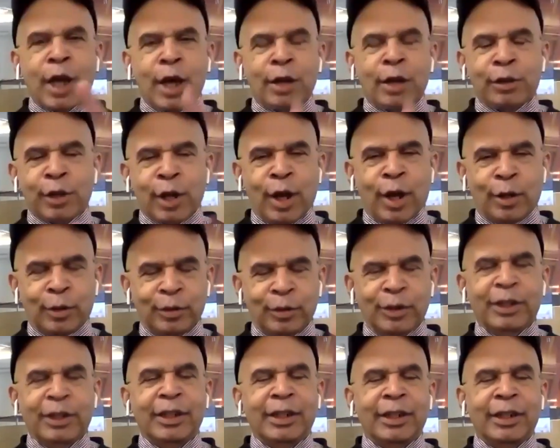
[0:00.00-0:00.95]
y'all
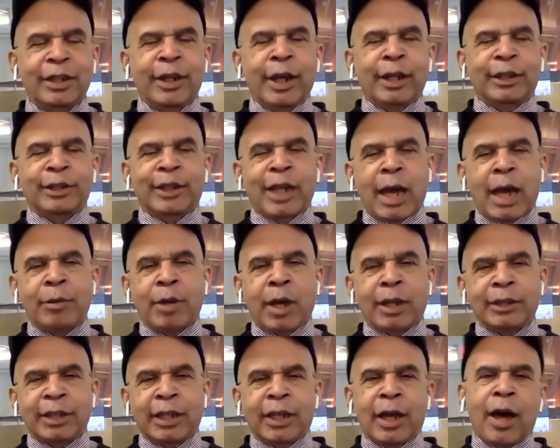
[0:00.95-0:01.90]
know, next time
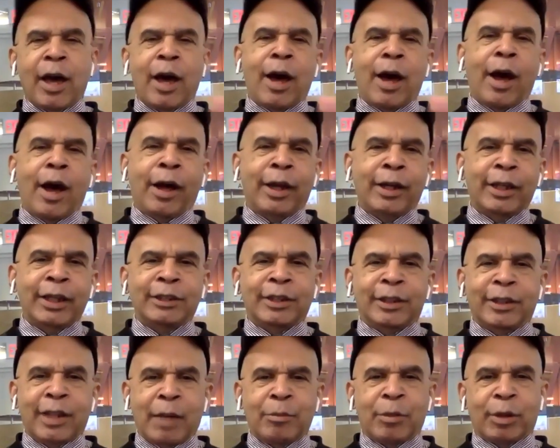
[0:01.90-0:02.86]
y'all say, ah, he's
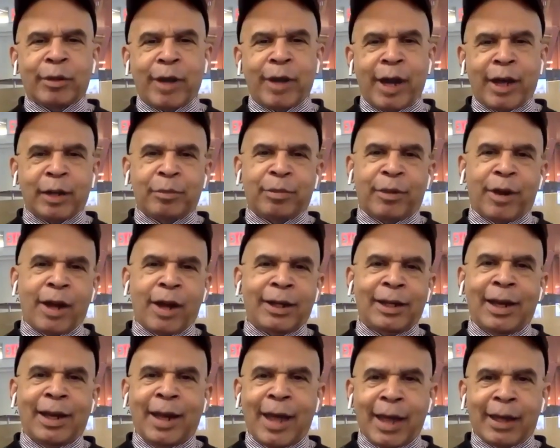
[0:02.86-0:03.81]
a Democratic
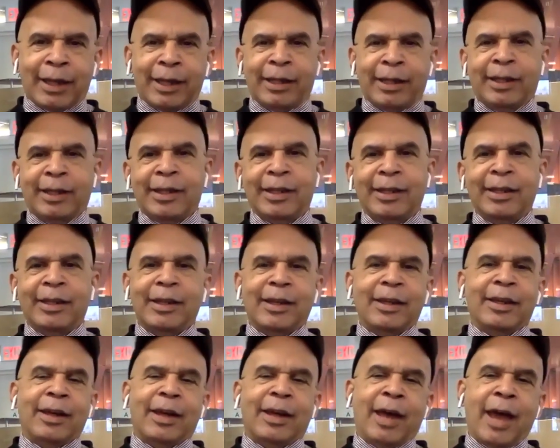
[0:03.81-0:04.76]
Party lackey,
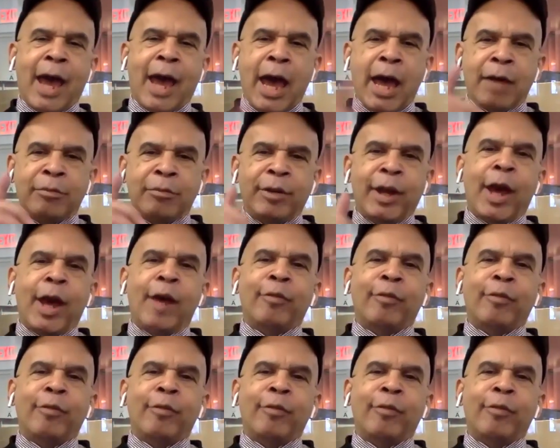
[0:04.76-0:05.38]
I've